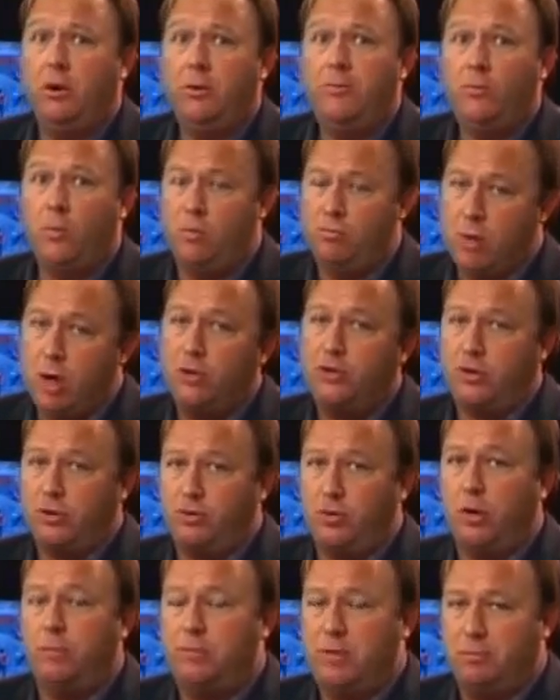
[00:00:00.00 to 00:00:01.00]
when most of the
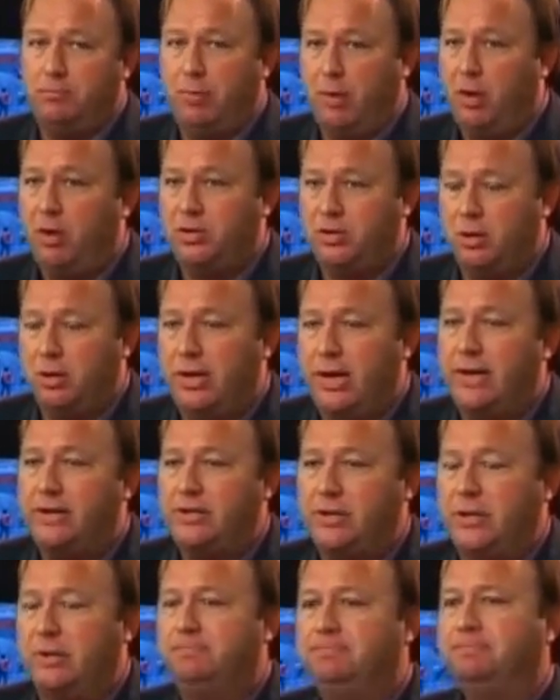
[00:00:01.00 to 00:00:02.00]
troops in polls are
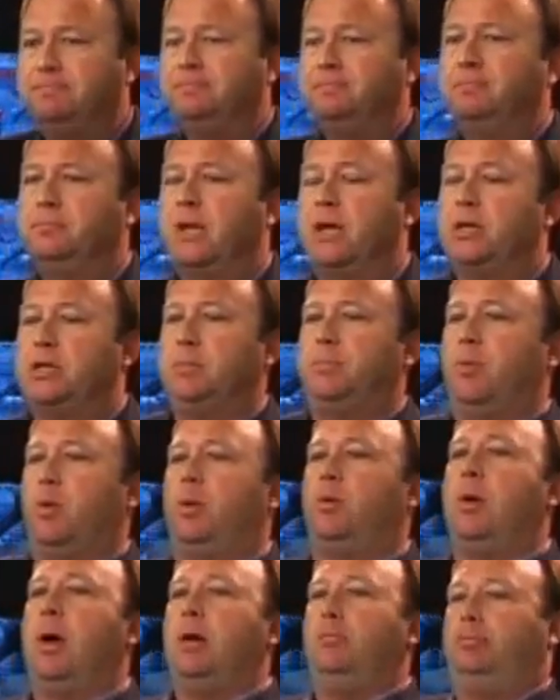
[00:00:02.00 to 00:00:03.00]
against it. and support
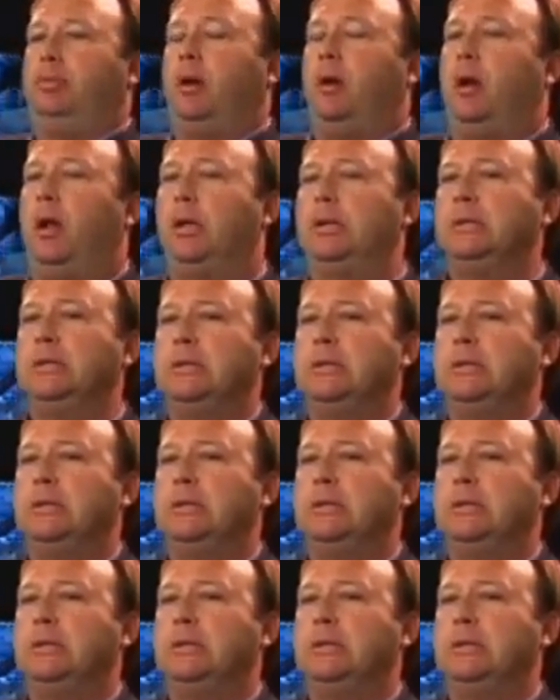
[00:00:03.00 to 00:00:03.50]
Ron Paul,